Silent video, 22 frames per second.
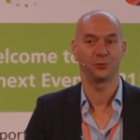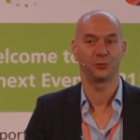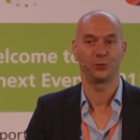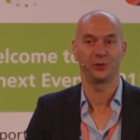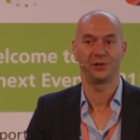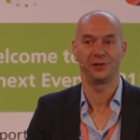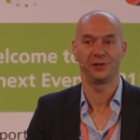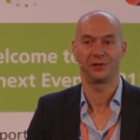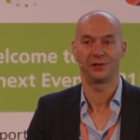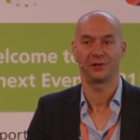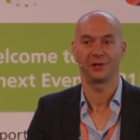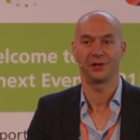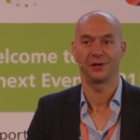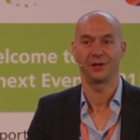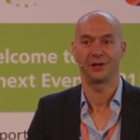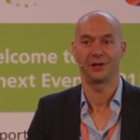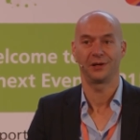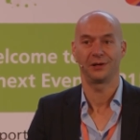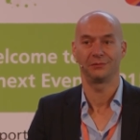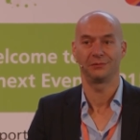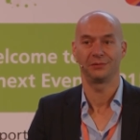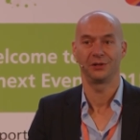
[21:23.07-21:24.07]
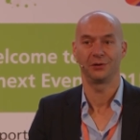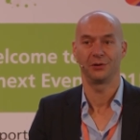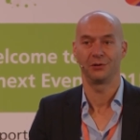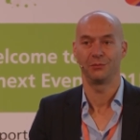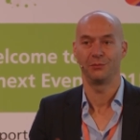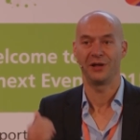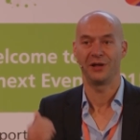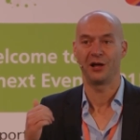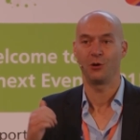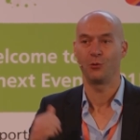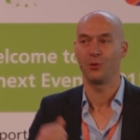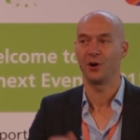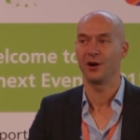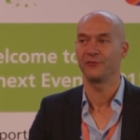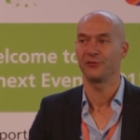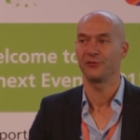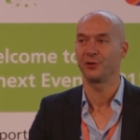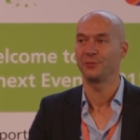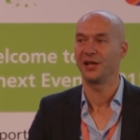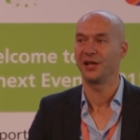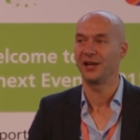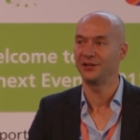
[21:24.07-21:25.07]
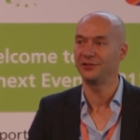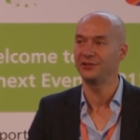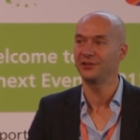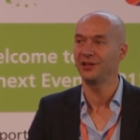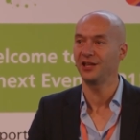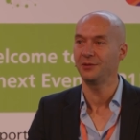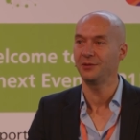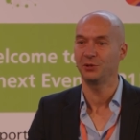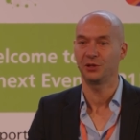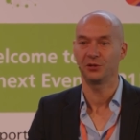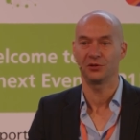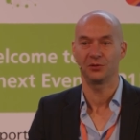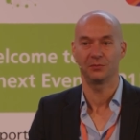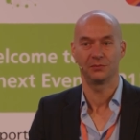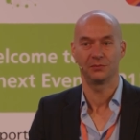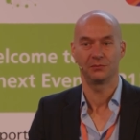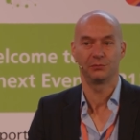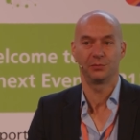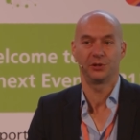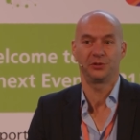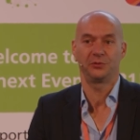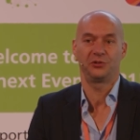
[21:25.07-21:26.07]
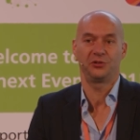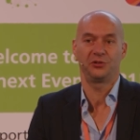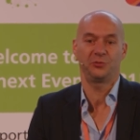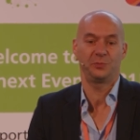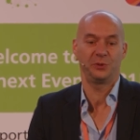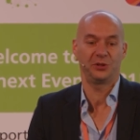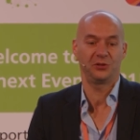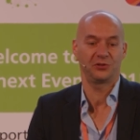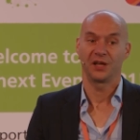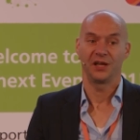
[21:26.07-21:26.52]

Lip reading: with malware from the NSA, but just because